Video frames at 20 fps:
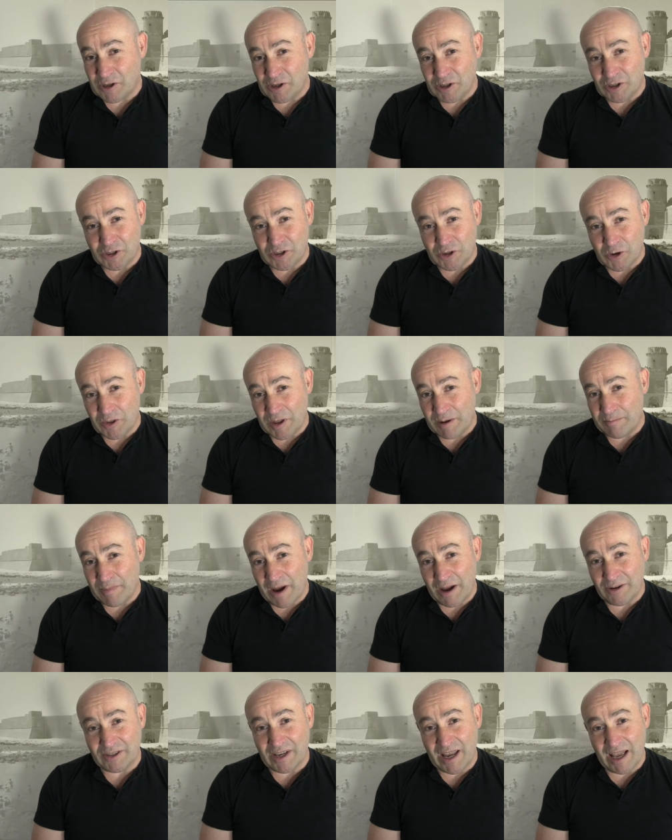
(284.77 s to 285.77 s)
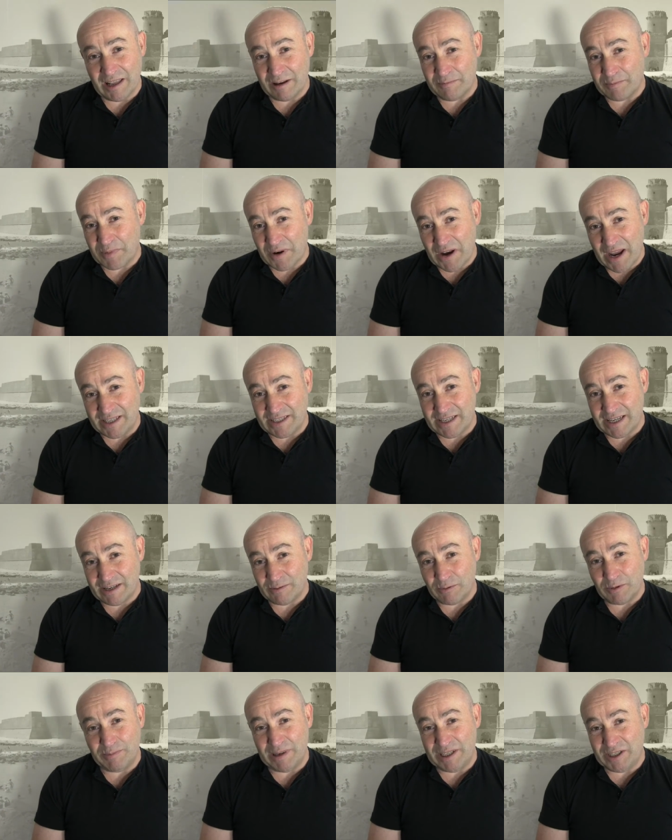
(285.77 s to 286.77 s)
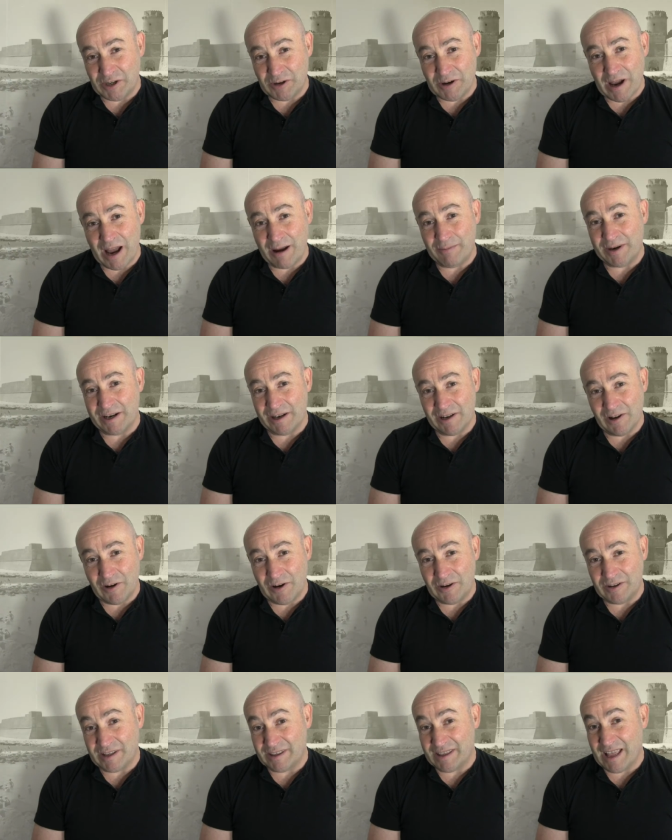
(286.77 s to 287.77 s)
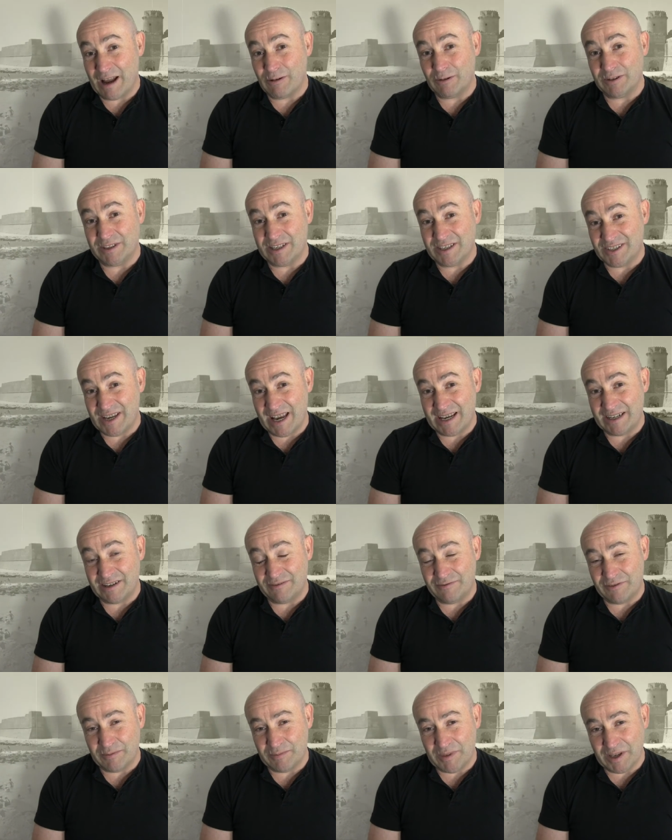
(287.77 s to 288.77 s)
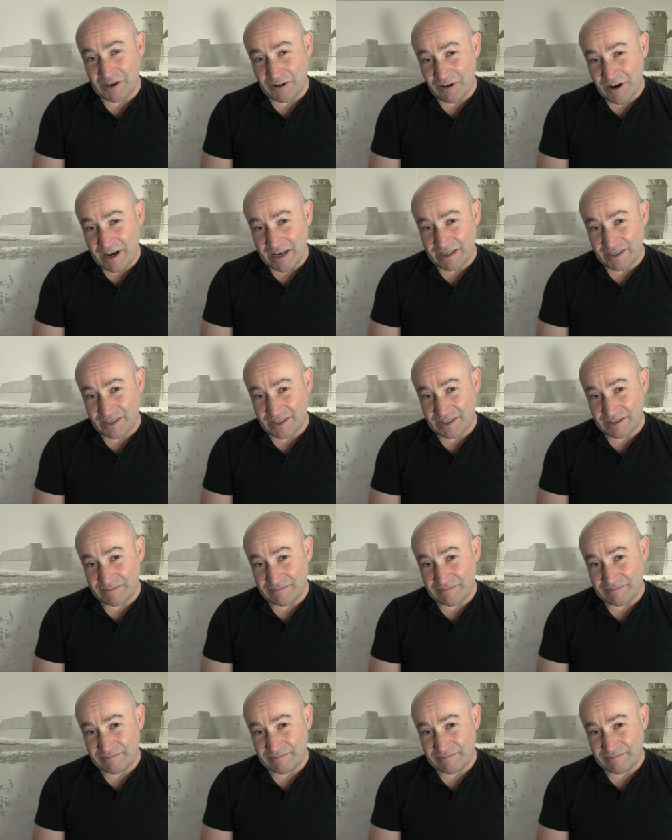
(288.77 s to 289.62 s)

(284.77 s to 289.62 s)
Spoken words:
too sure that most Calabrese would be too happy to learn that they were descended from the Greeks.